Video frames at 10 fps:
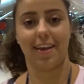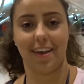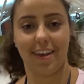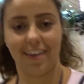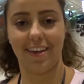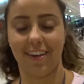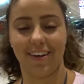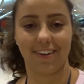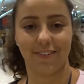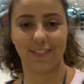
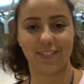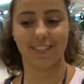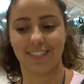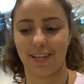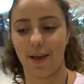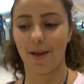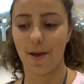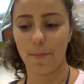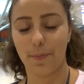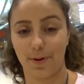Okay, we just
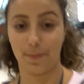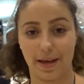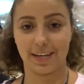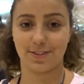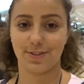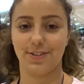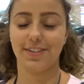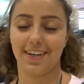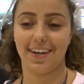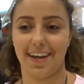put our bags through
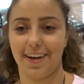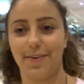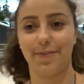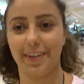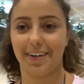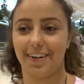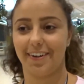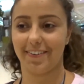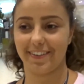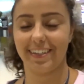and now we are
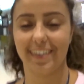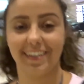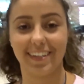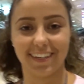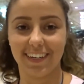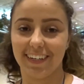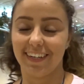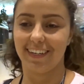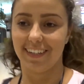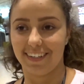going
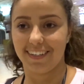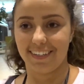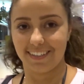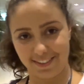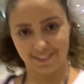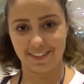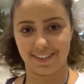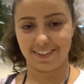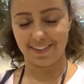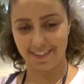into
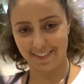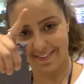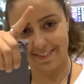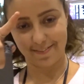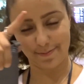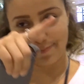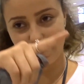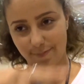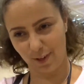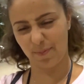the,
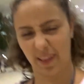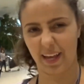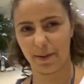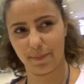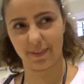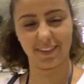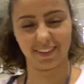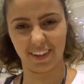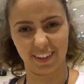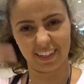not plane, but
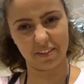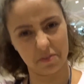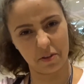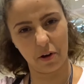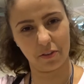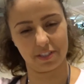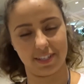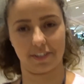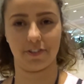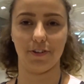you know, the, the other
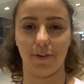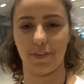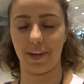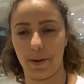section of the